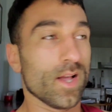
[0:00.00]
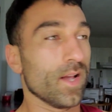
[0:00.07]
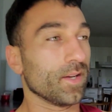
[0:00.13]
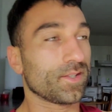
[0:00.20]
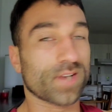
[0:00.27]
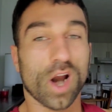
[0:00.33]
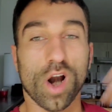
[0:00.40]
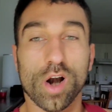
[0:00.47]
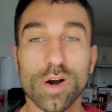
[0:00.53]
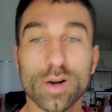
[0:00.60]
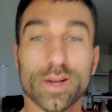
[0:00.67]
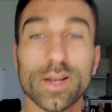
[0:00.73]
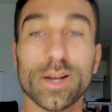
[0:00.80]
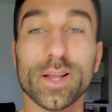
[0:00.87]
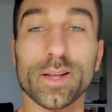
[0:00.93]

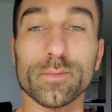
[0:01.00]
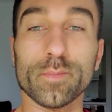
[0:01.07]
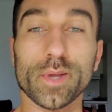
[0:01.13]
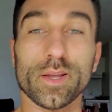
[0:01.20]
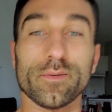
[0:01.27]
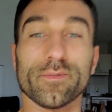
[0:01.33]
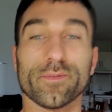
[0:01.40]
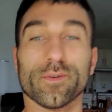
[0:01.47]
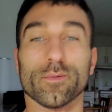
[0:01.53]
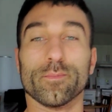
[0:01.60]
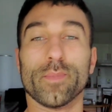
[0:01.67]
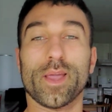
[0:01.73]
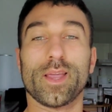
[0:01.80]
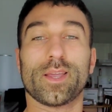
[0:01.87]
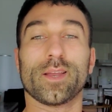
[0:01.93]
targeting me for
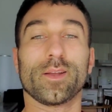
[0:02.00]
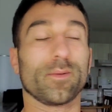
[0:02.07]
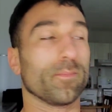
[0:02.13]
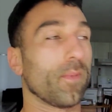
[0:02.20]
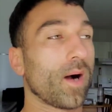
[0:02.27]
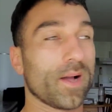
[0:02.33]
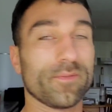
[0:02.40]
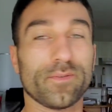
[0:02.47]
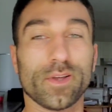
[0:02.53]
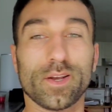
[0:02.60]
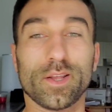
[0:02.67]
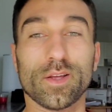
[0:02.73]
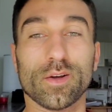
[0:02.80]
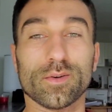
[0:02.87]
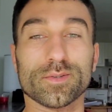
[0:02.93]
making my
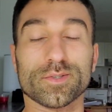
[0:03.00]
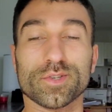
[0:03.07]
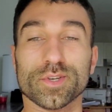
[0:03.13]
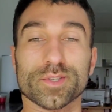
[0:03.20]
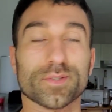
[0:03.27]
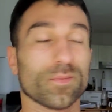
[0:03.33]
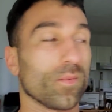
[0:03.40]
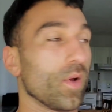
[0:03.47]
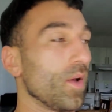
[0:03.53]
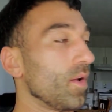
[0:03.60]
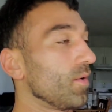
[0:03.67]
videos just